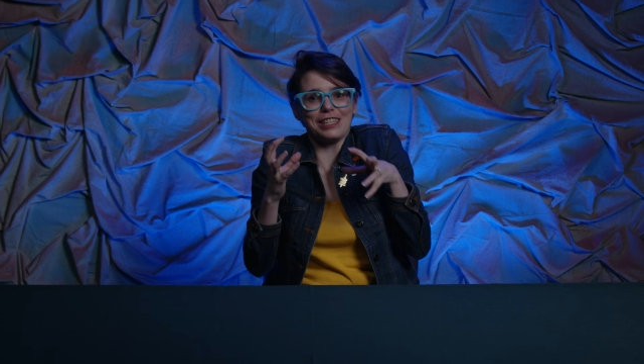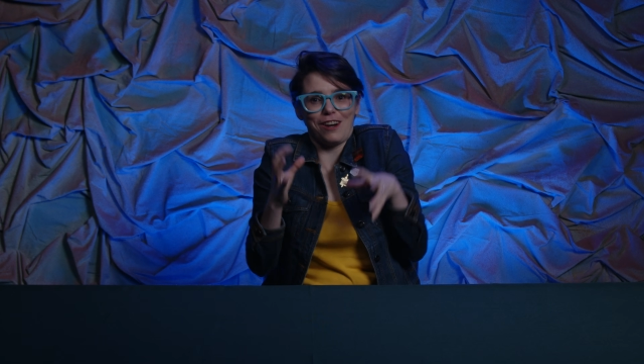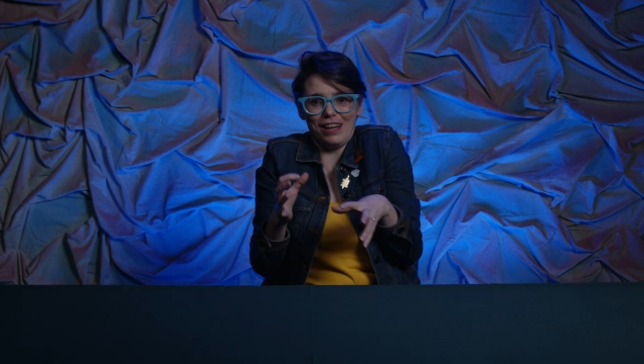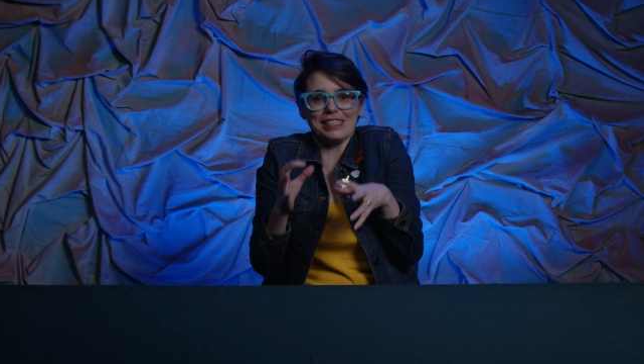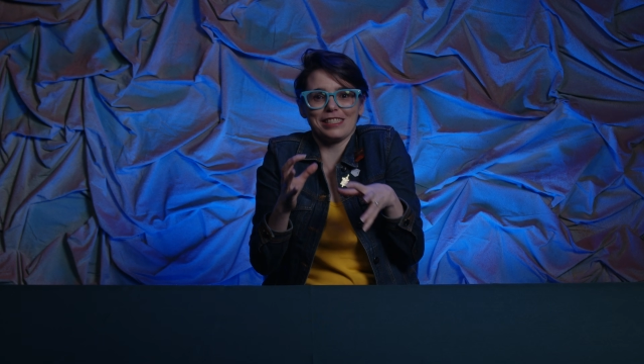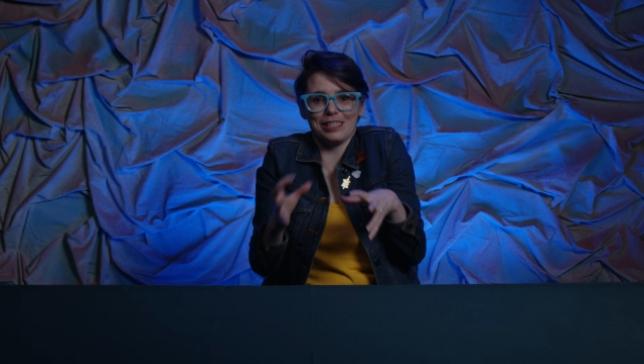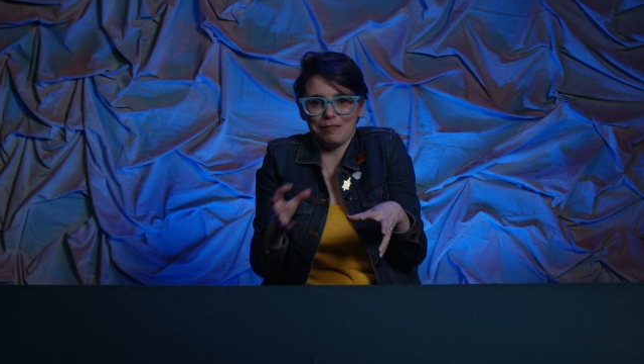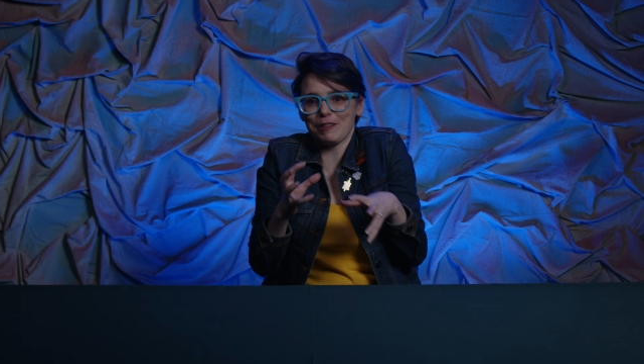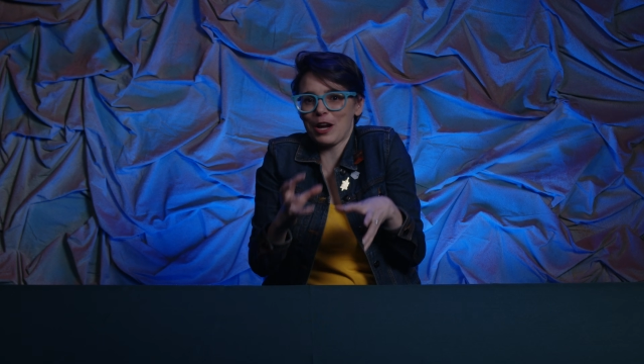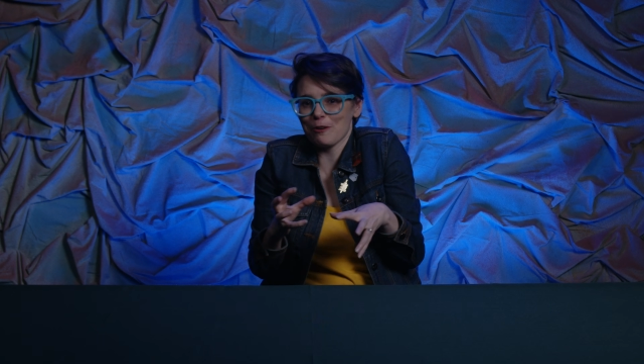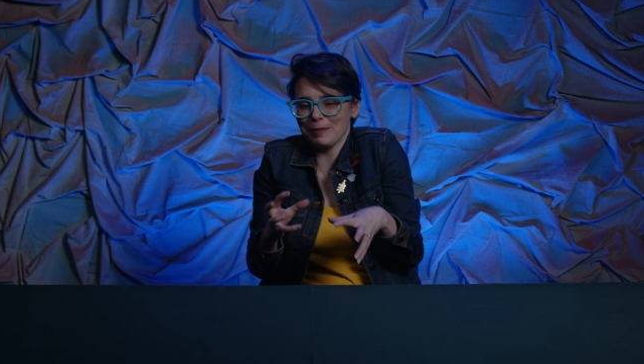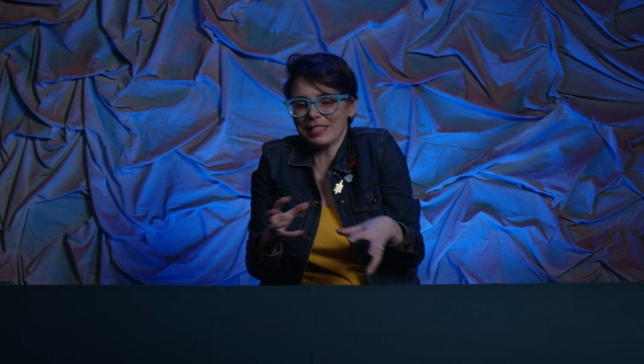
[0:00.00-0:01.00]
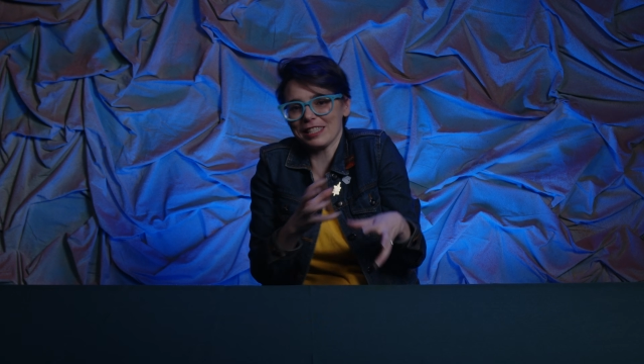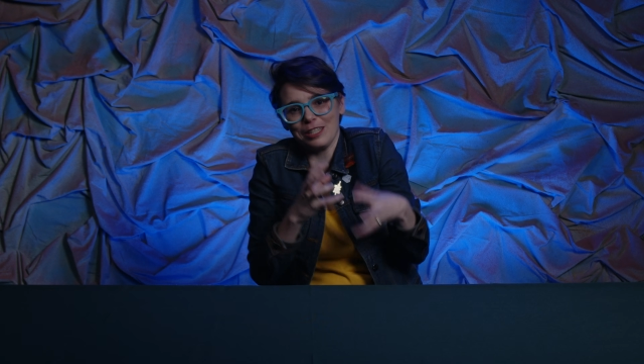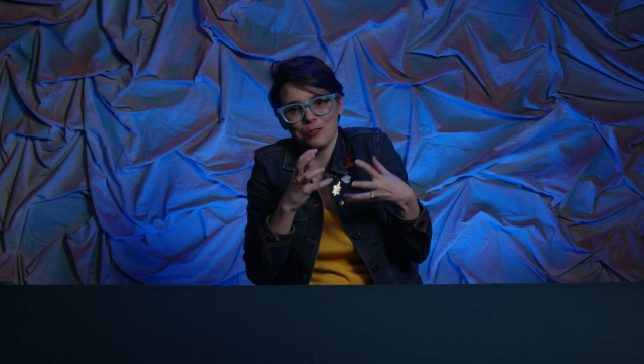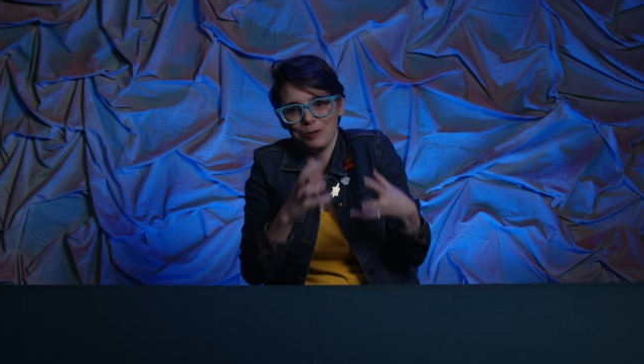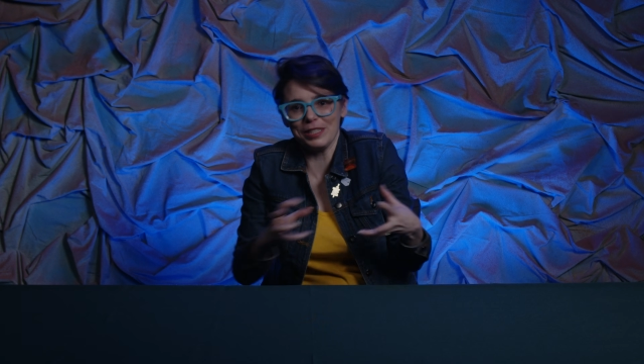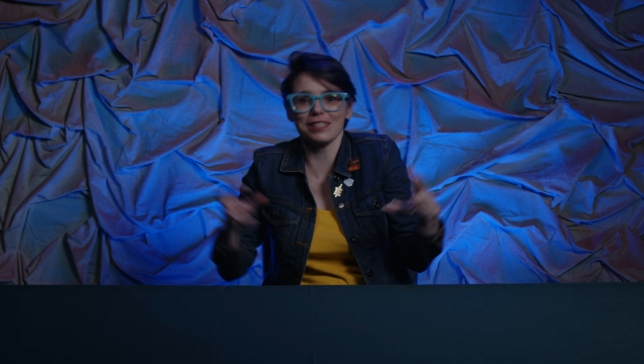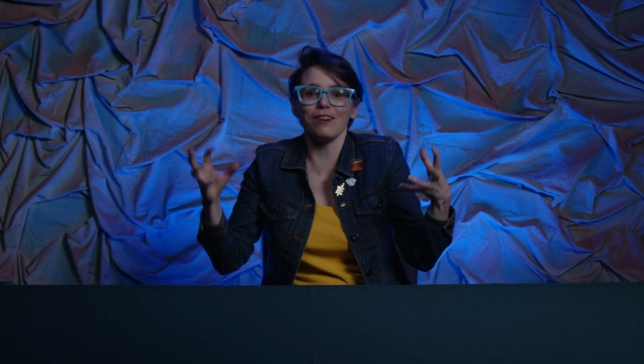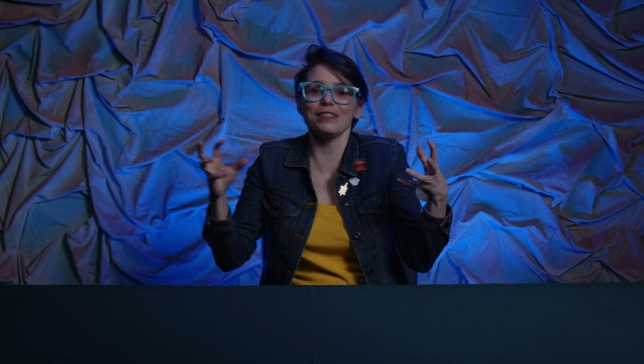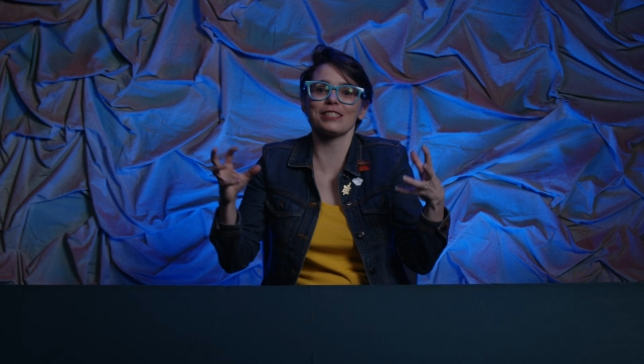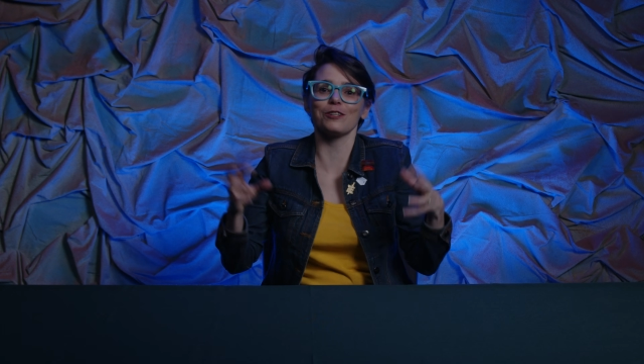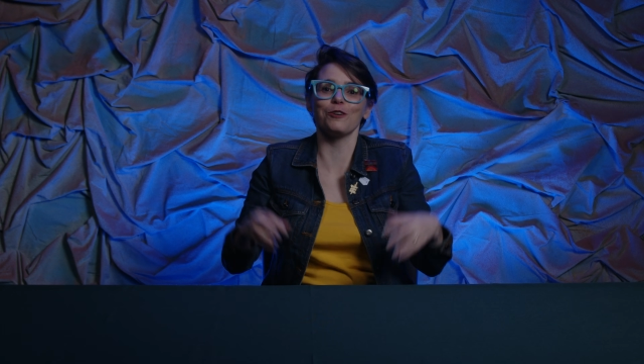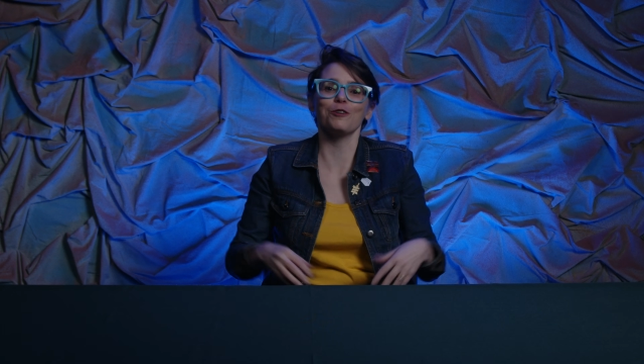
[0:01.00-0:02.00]
in hostile environments and who is
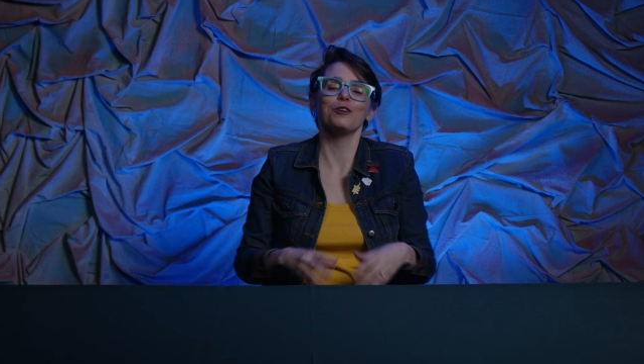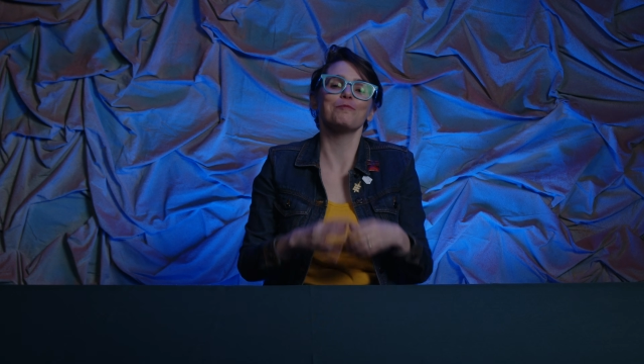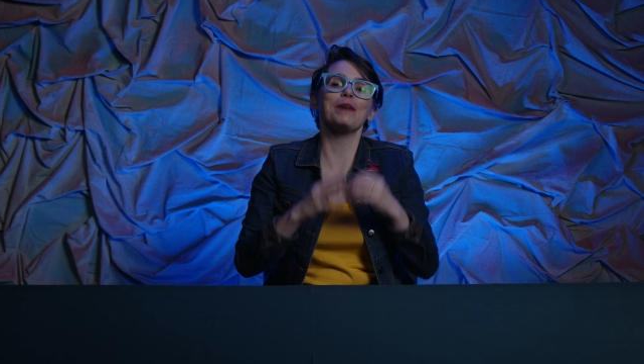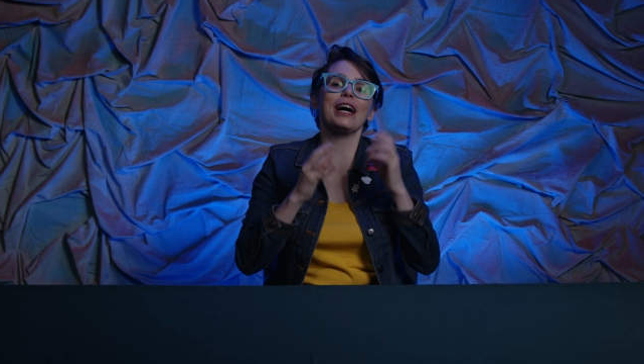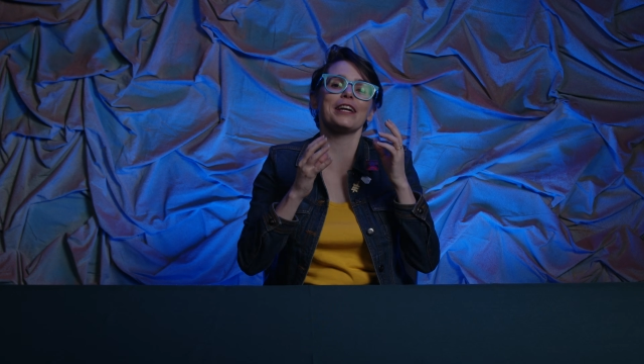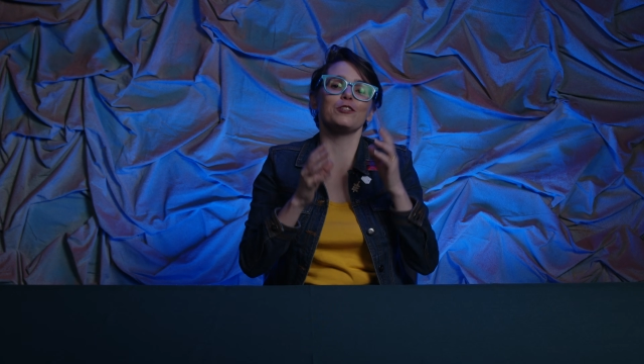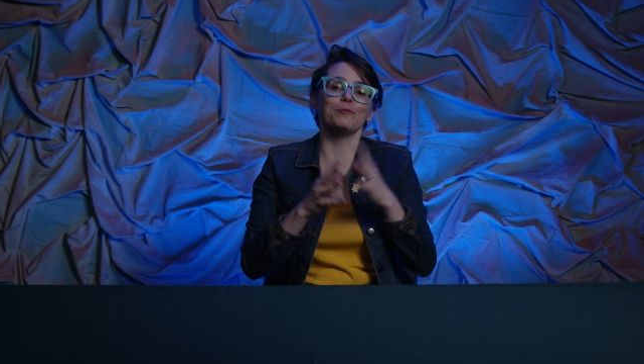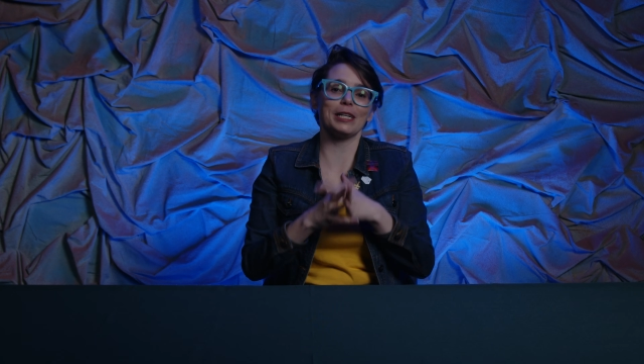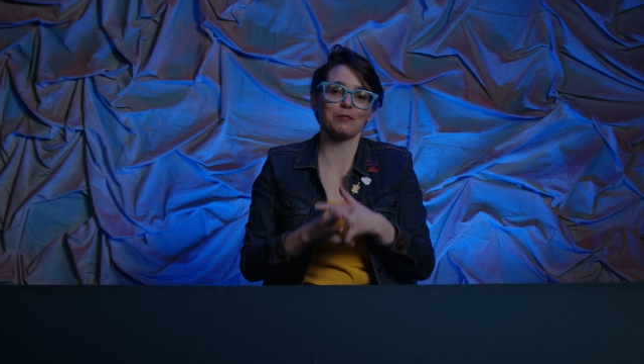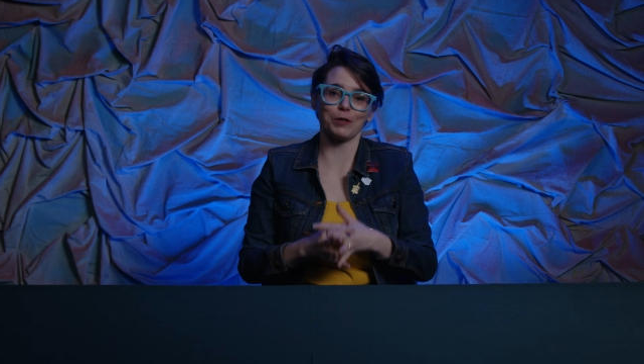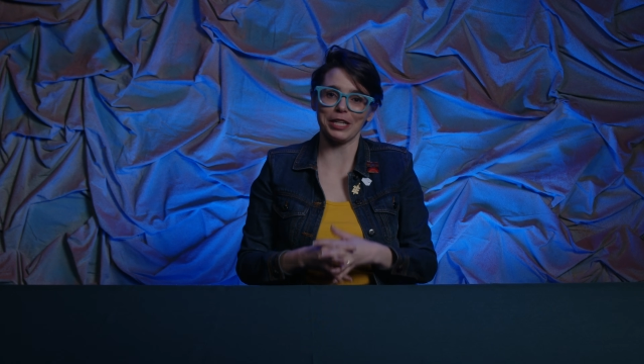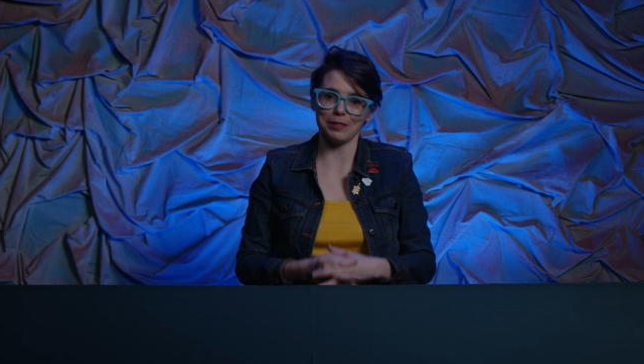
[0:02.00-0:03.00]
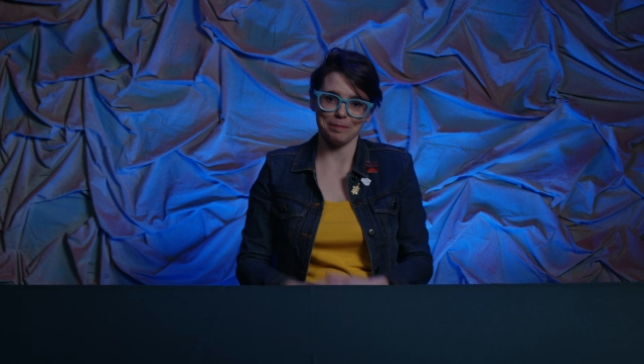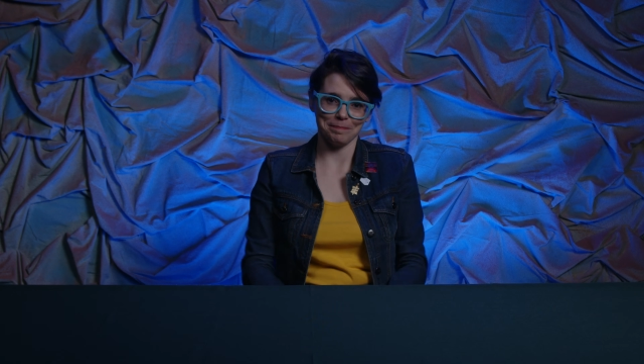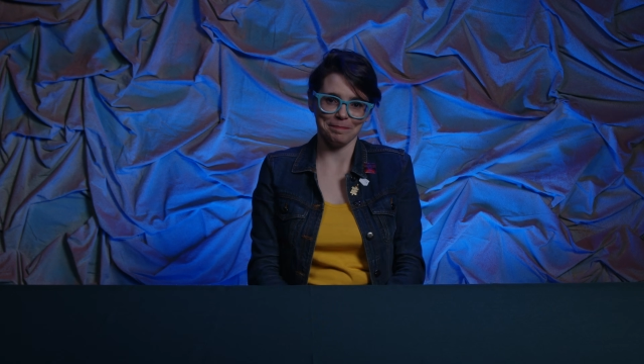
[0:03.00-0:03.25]
also my new best friend.